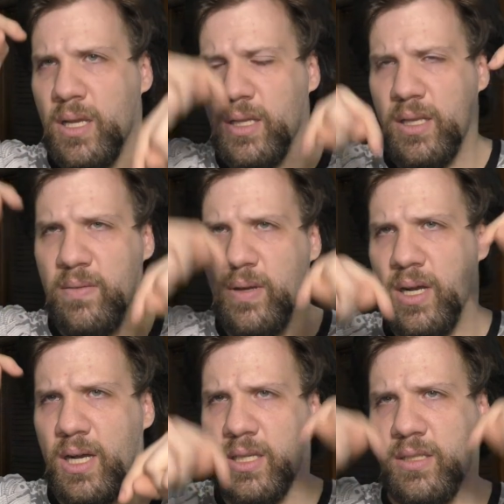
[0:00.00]
Leave an
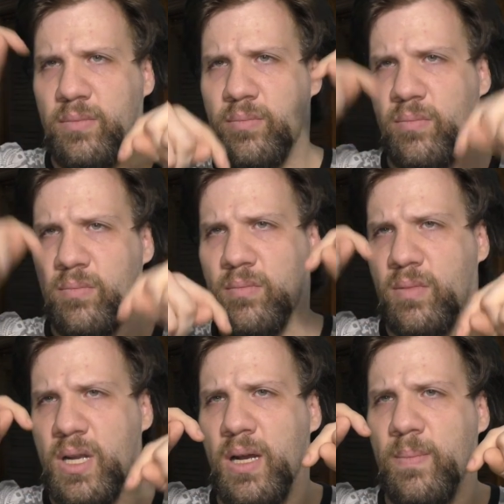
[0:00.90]

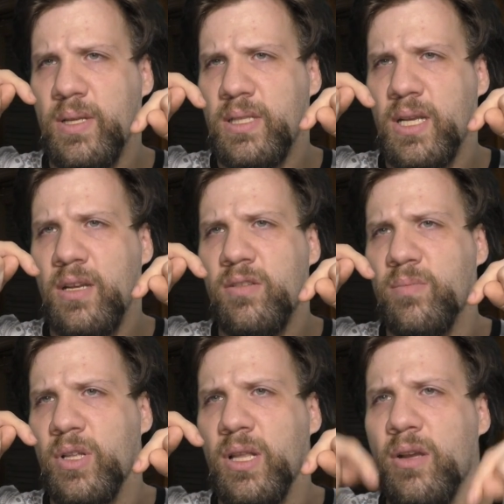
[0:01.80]
awesome comment
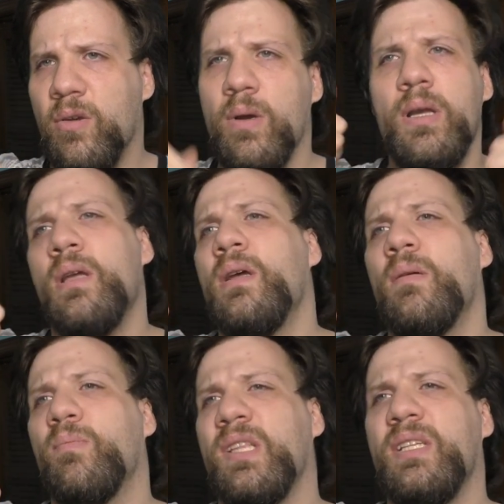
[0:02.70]
down below.
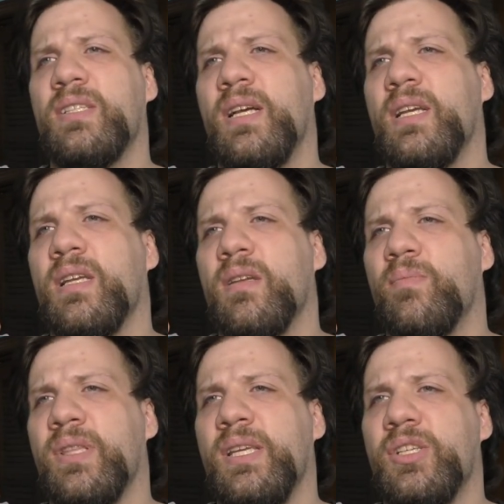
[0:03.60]
Please like,
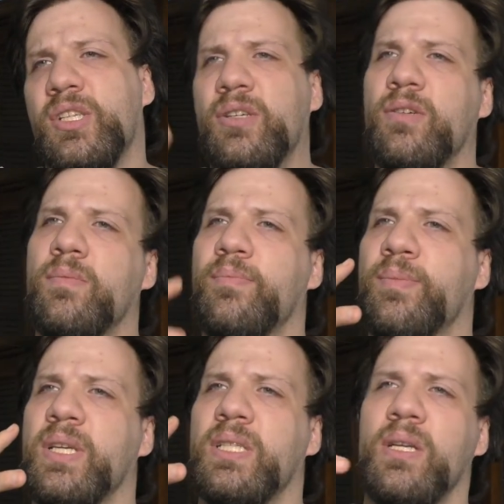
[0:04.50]
please share.
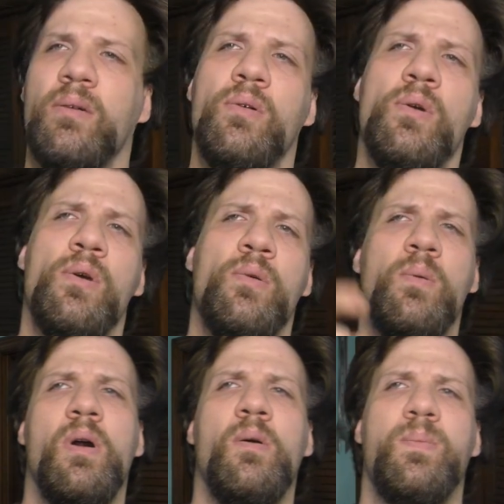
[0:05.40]
Peace out.
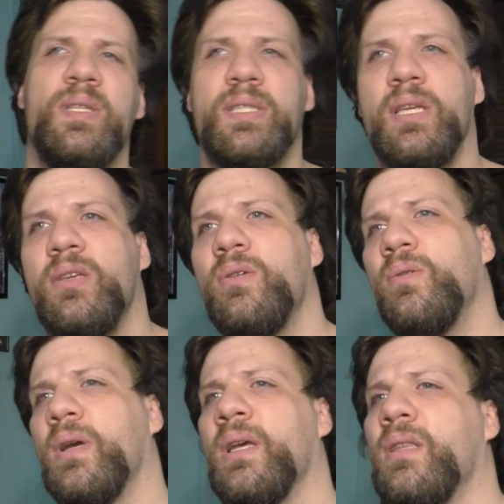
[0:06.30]
We'll hopefully see
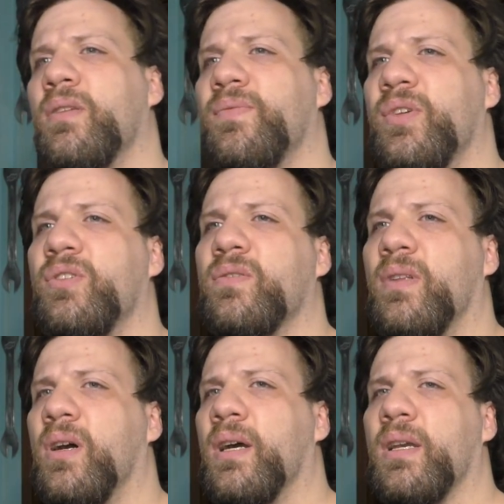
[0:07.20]
you in the future
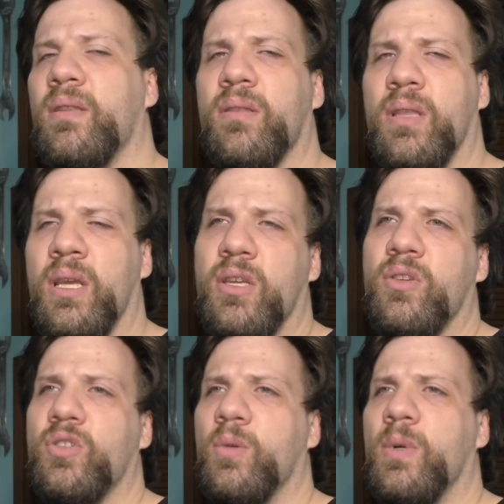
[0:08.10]
vlog. And thank
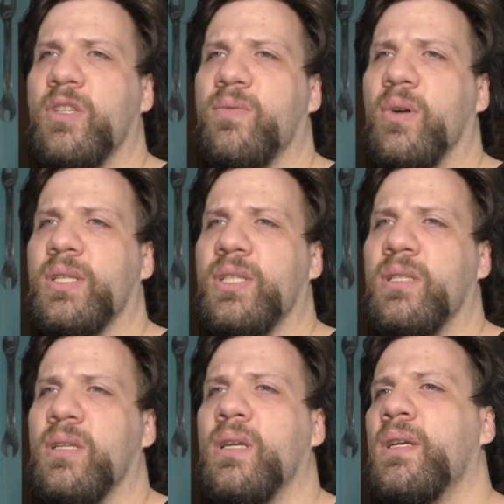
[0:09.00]
you so much for
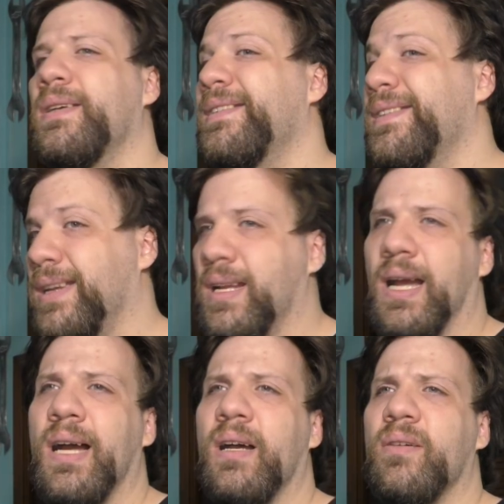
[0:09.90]
watching. And
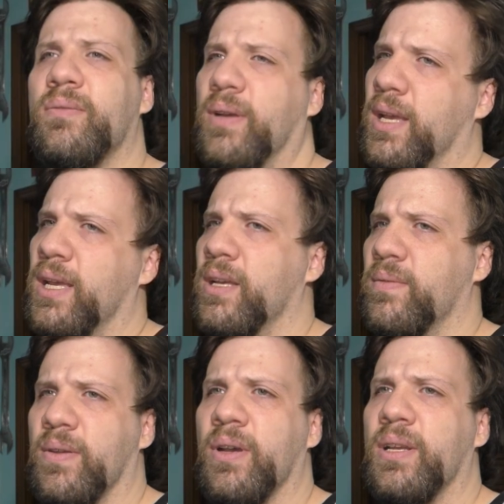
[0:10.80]
have a
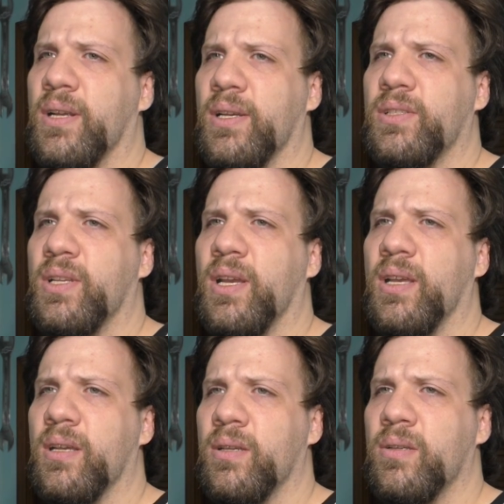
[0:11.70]
very nice
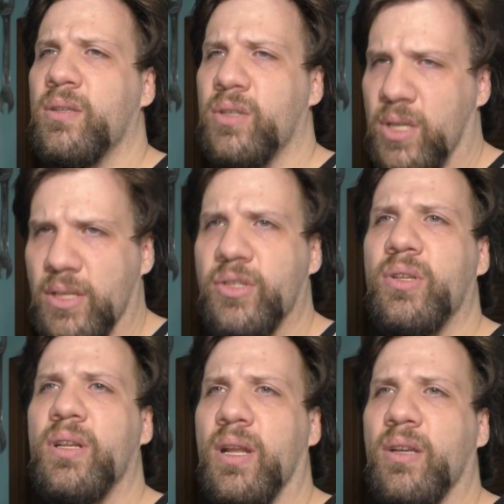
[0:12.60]
day. Catch you
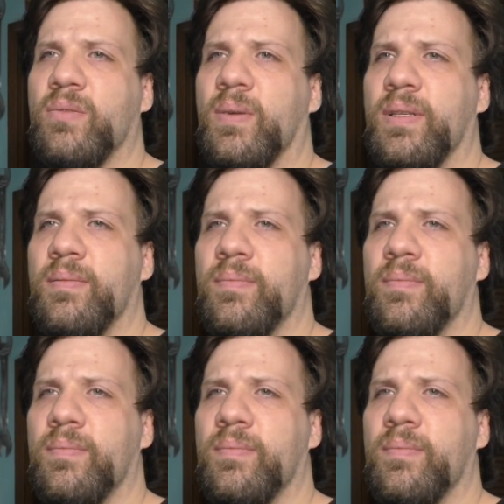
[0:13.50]
in the next one.